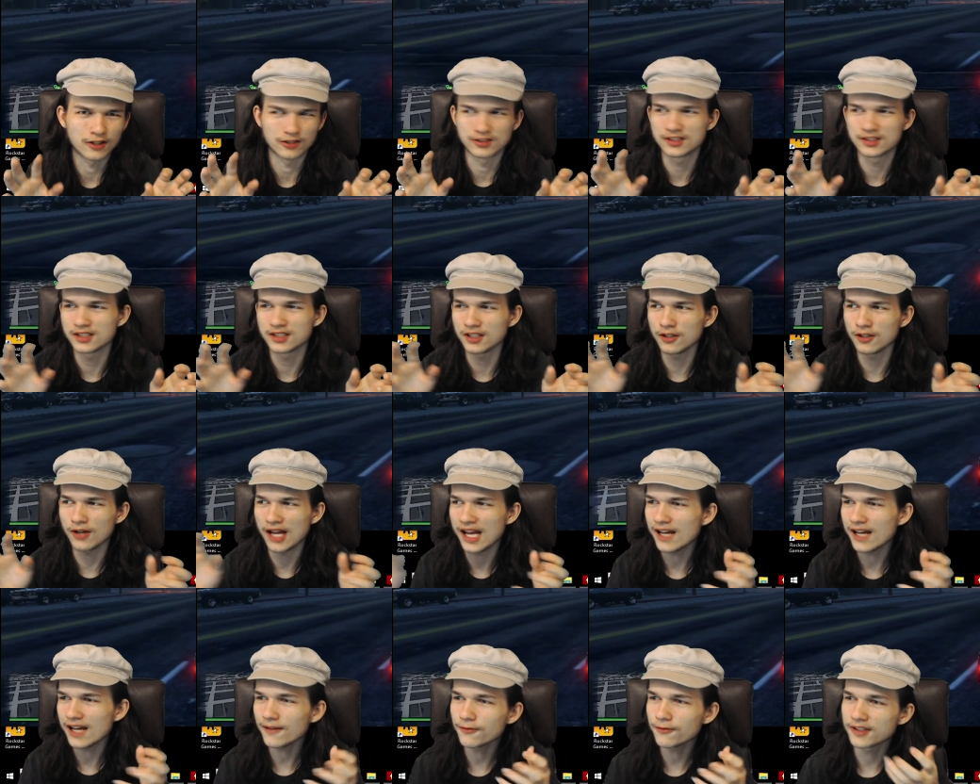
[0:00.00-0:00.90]
So,
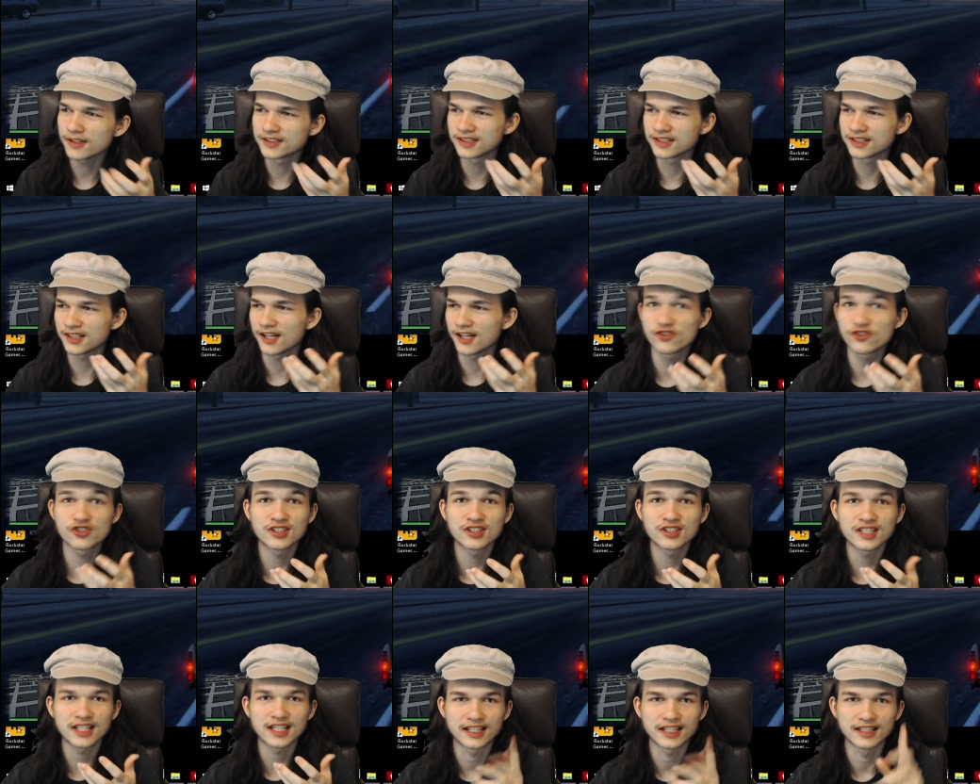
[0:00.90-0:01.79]
half
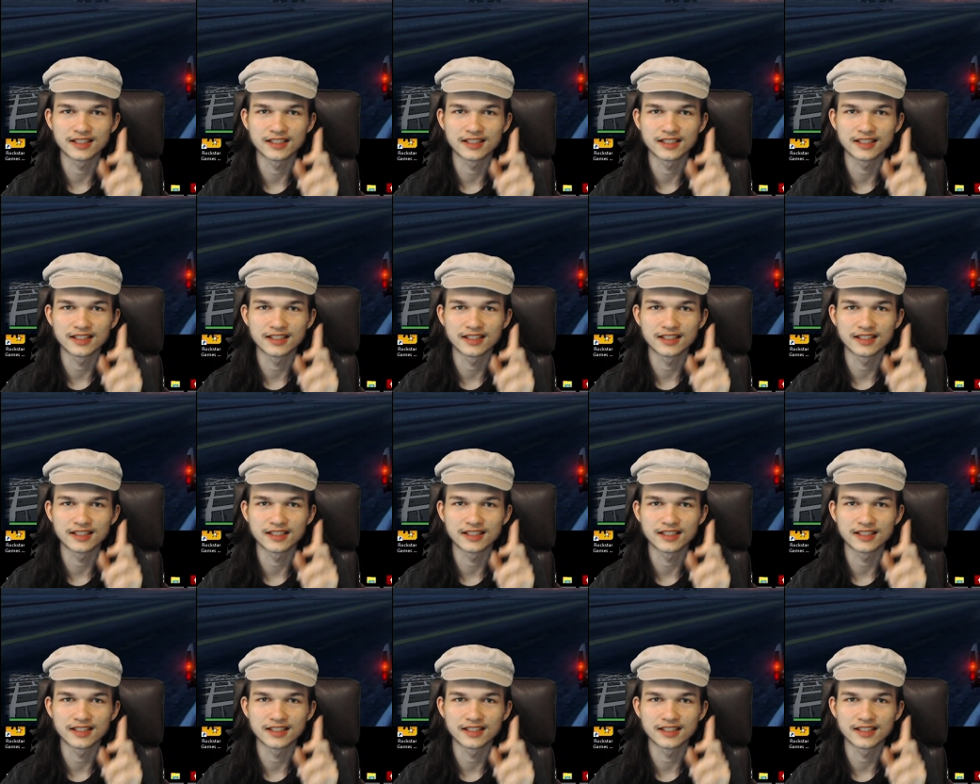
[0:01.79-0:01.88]
resolution is